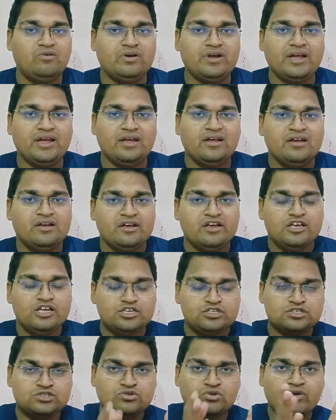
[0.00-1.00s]
Okay,
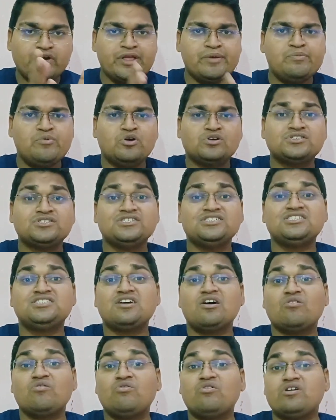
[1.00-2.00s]
storybooks is
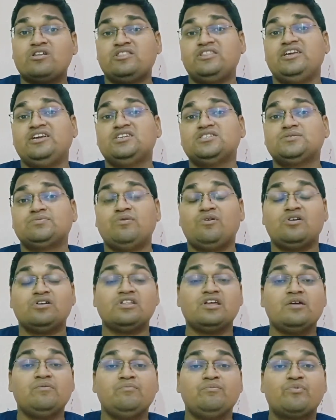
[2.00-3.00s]
the good things for
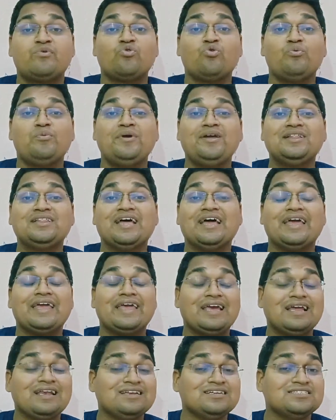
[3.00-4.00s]
the improving the
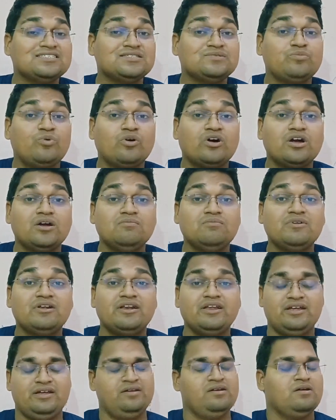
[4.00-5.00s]
English
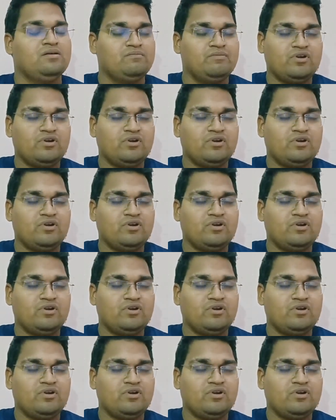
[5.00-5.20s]
vocabulary,